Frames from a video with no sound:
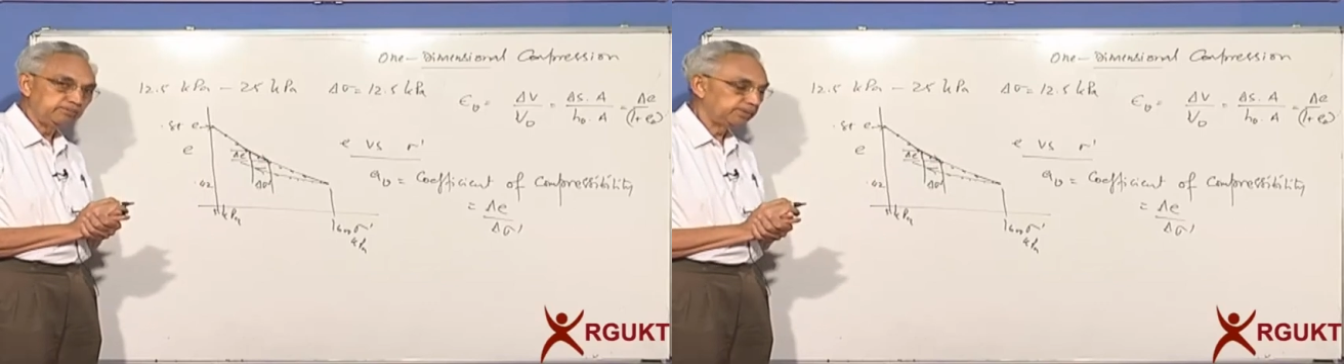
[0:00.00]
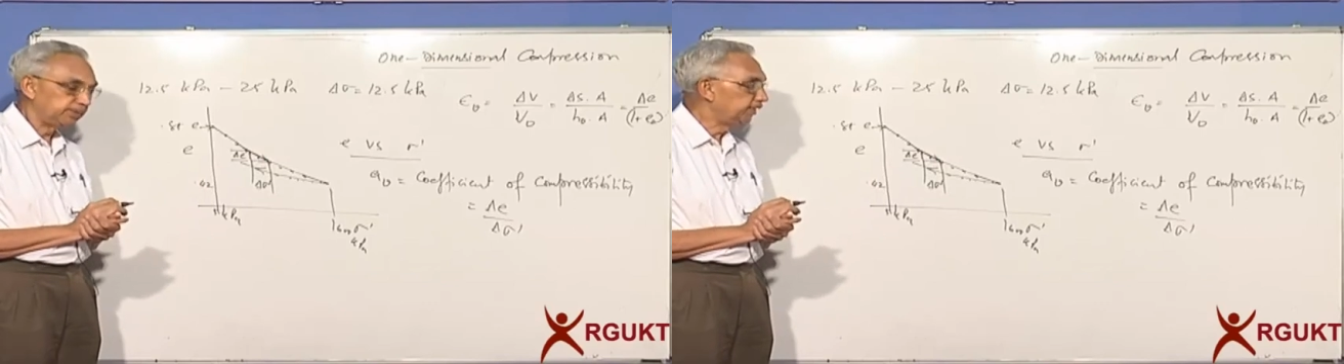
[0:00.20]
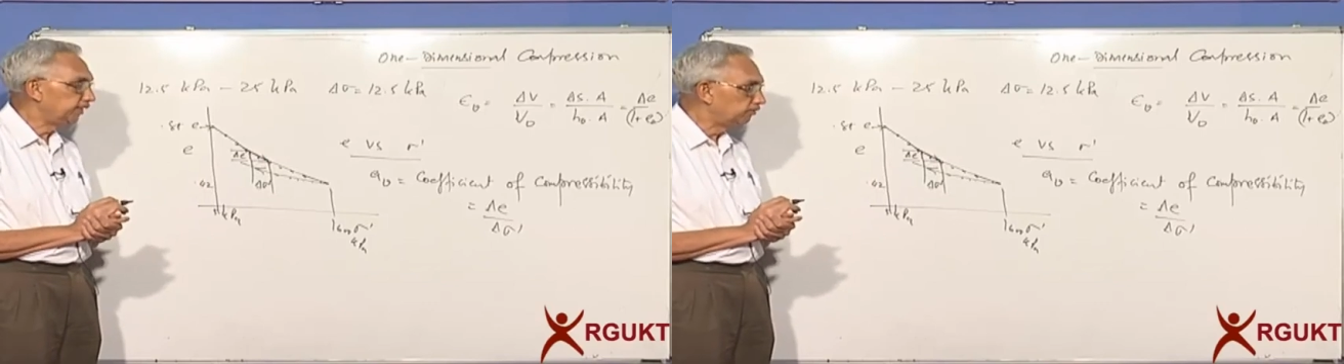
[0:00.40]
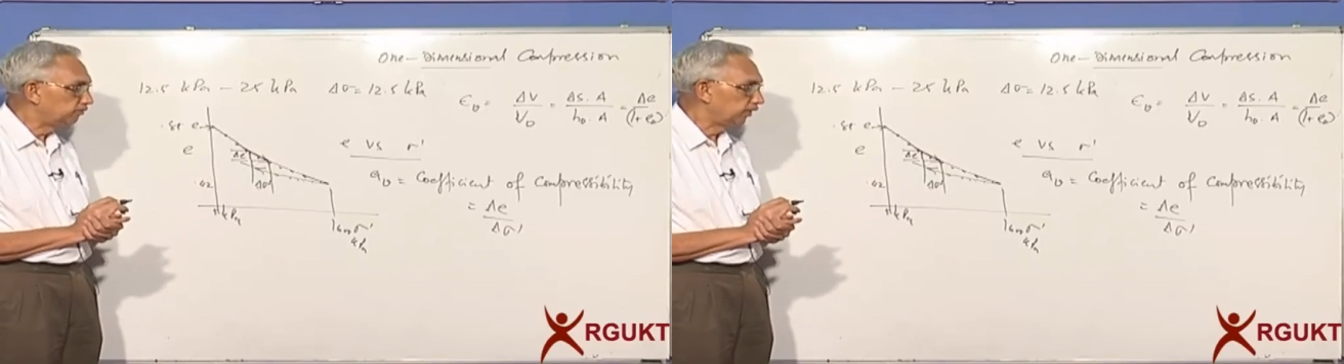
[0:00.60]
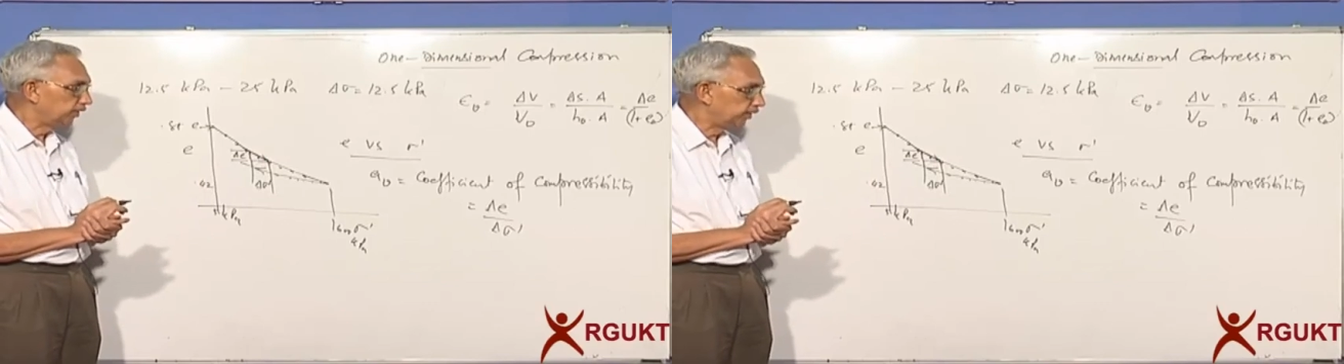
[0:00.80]
of change in
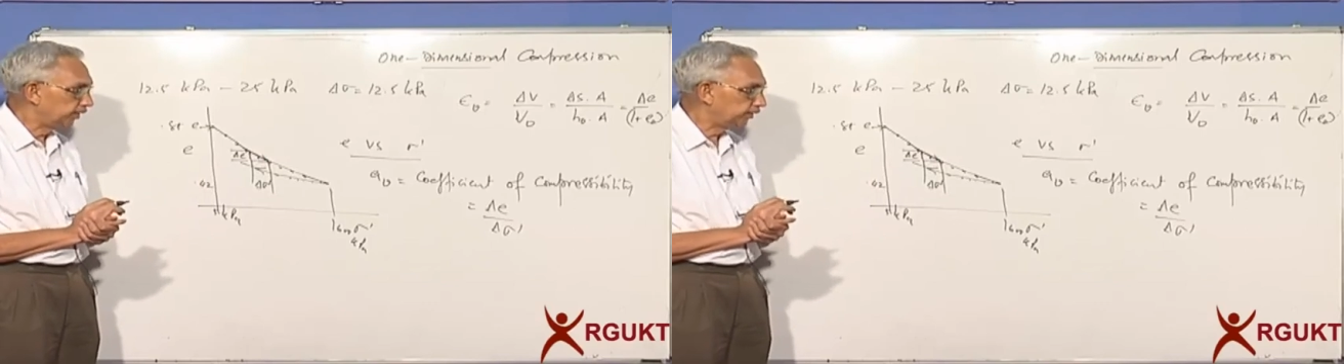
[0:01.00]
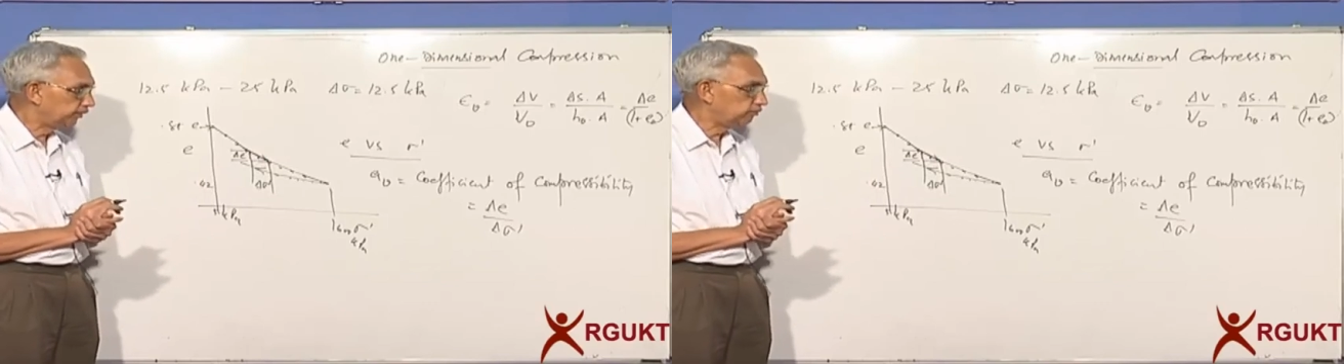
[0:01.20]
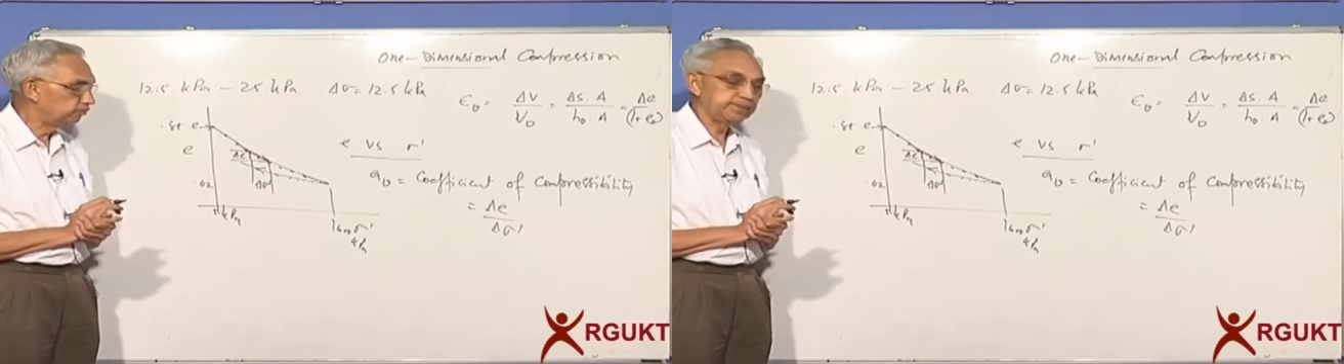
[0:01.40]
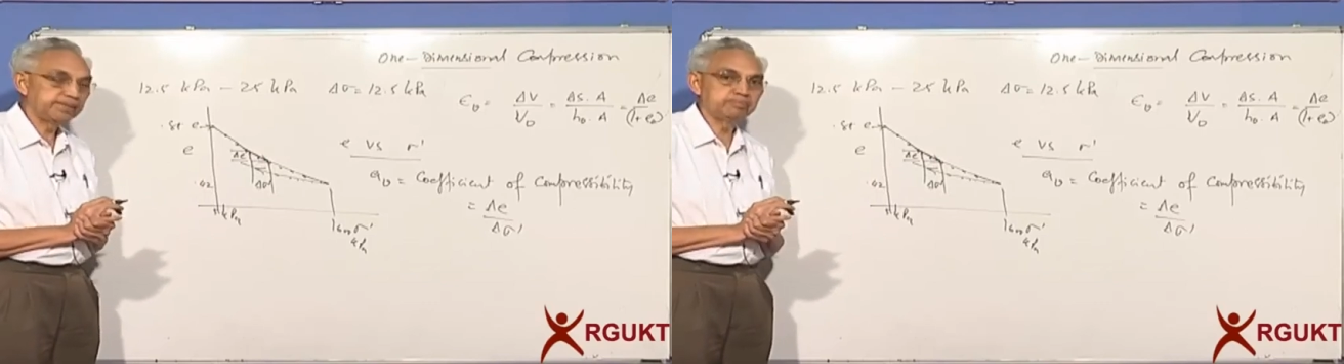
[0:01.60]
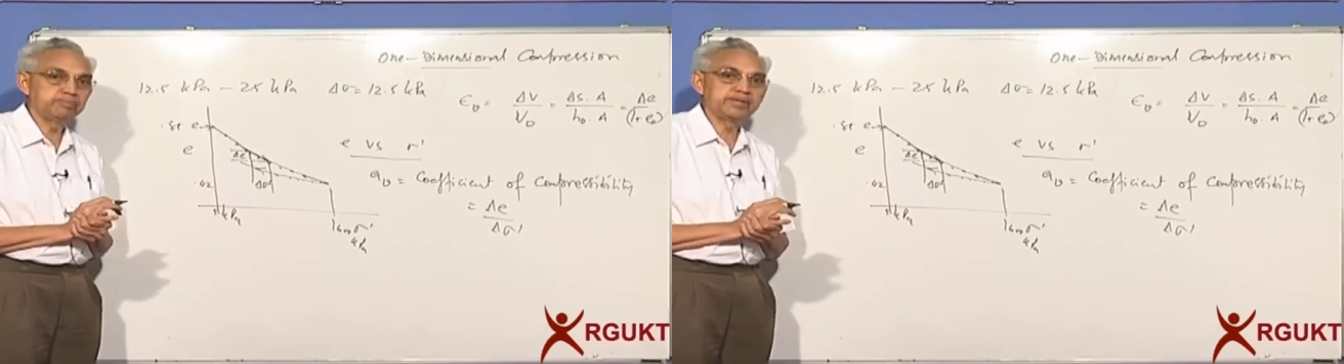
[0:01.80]
void ratio with
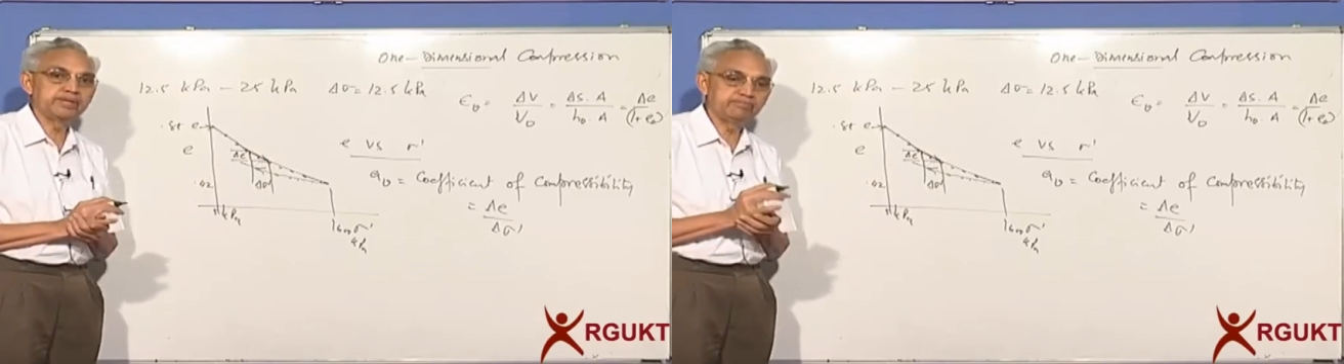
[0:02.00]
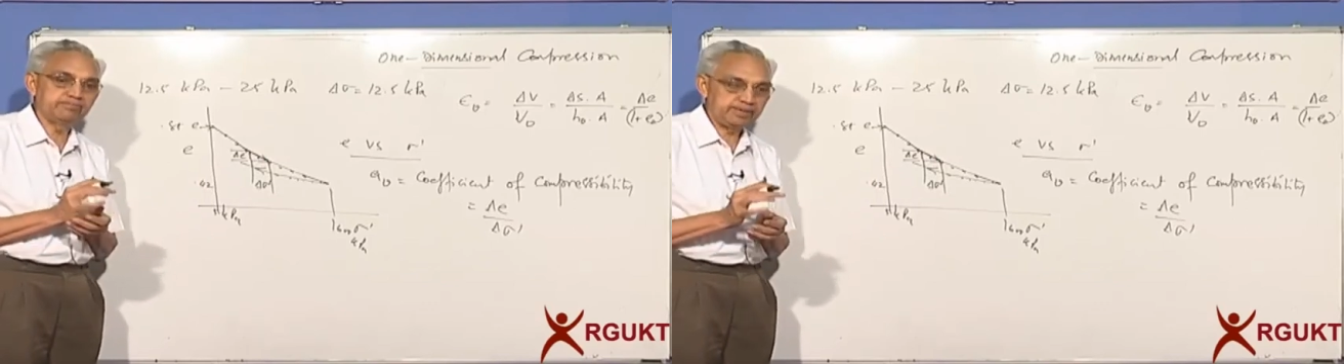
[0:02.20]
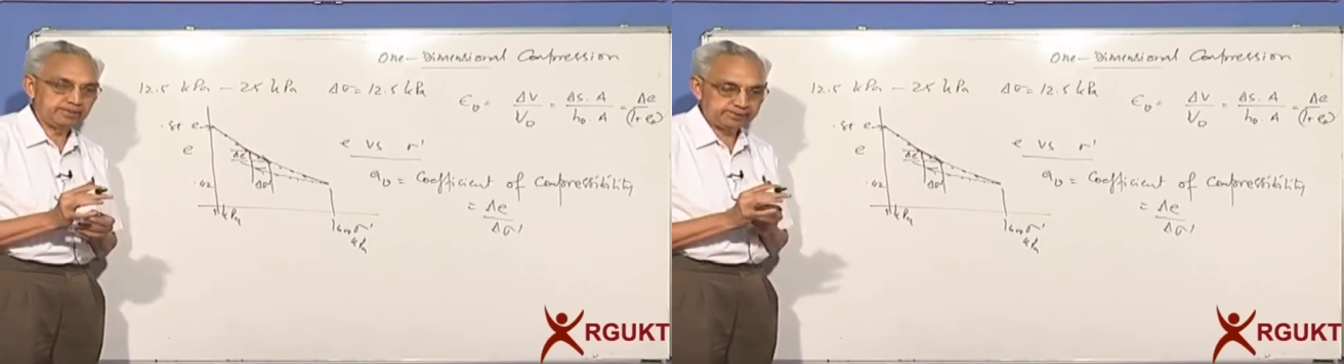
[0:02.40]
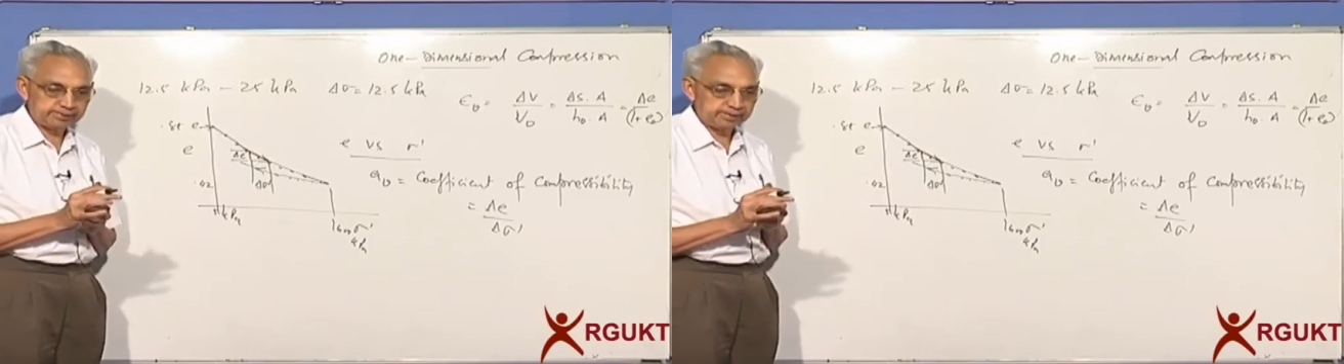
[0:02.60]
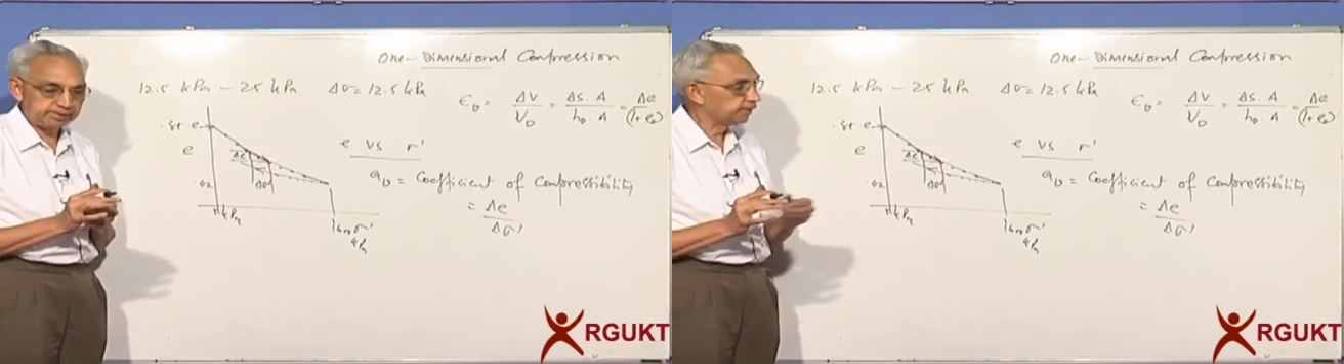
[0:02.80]
respect to effective
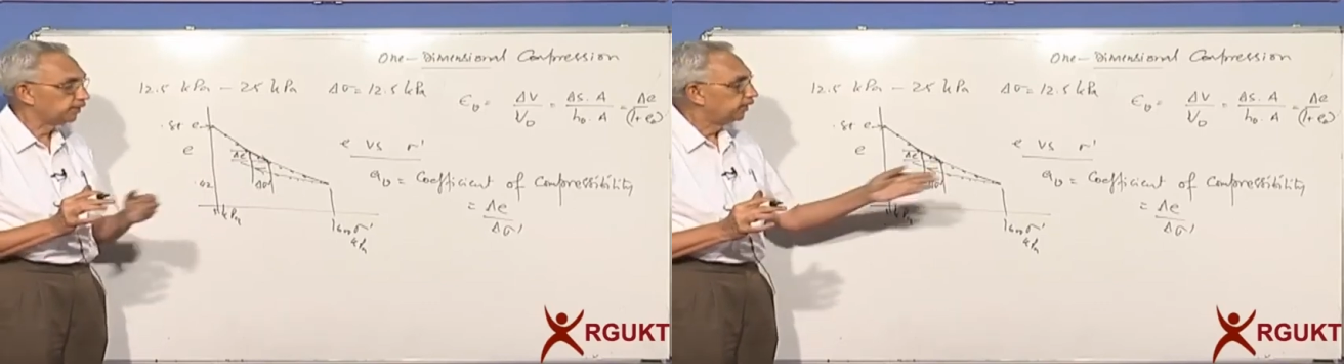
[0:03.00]
stress